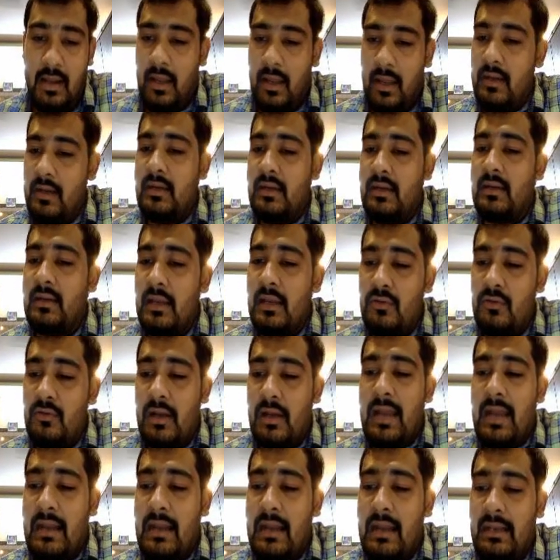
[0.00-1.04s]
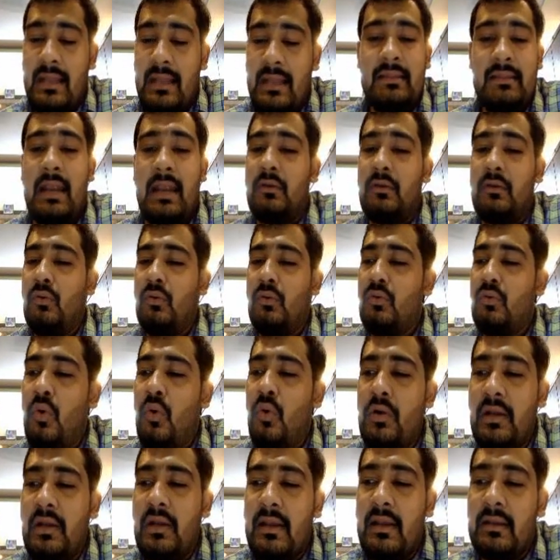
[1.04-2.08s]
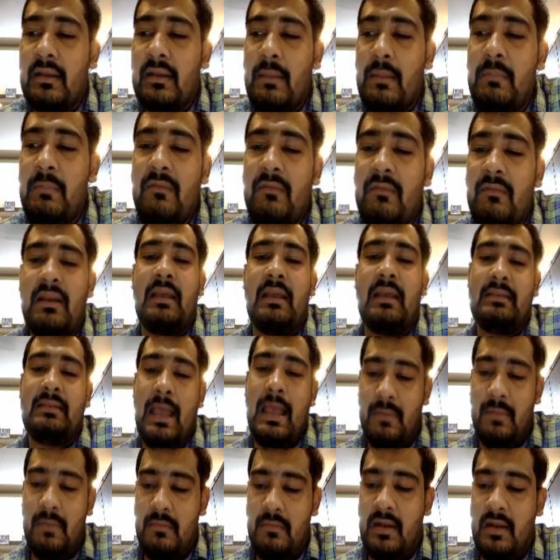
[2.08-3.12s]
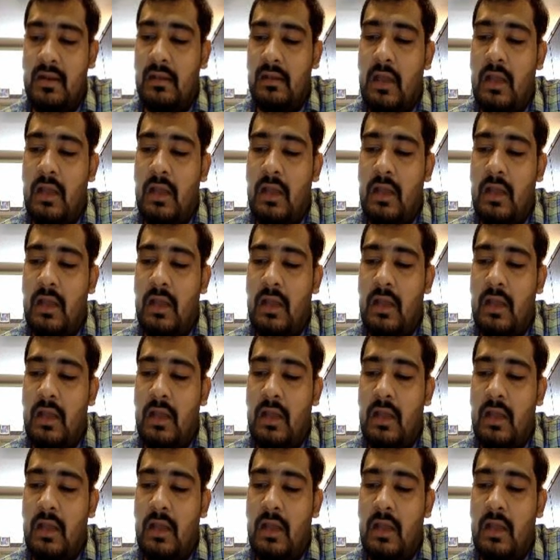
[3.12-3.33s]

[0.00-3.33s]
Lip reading: In return you are getting that you don't clear the B1 exam in middle.